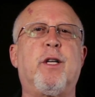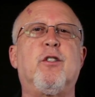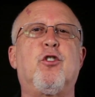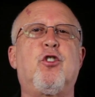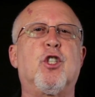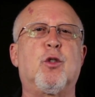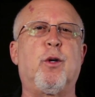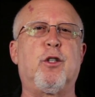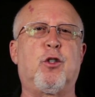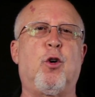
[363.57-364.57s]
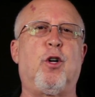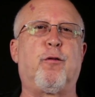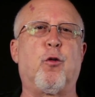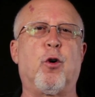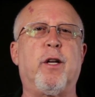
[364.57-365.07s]
is just what is called
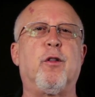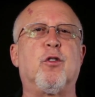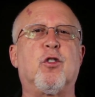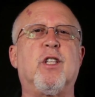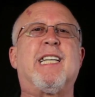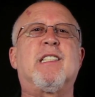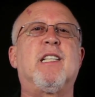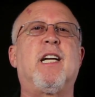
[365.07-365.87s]
for in those less than